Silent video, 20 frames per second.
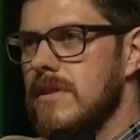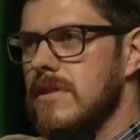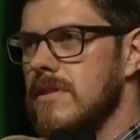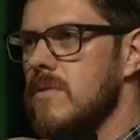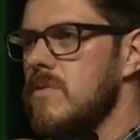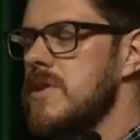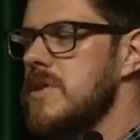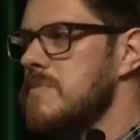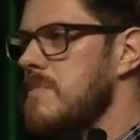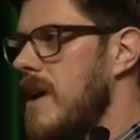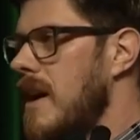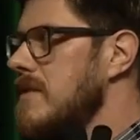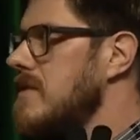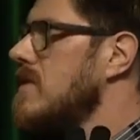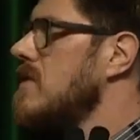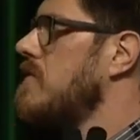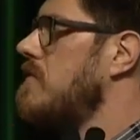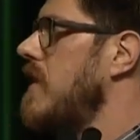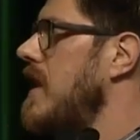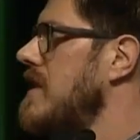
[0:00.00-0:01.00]
The
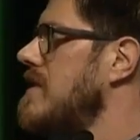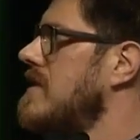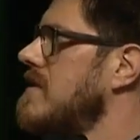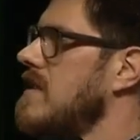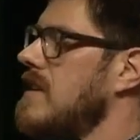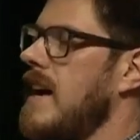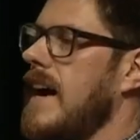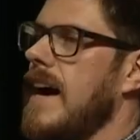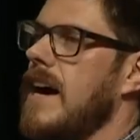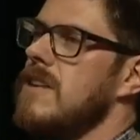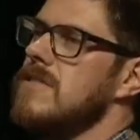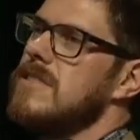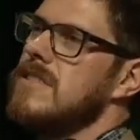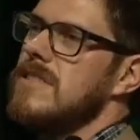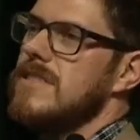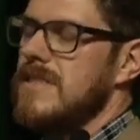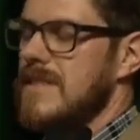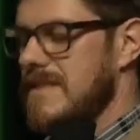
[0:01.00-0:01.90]
responses of faces and houses,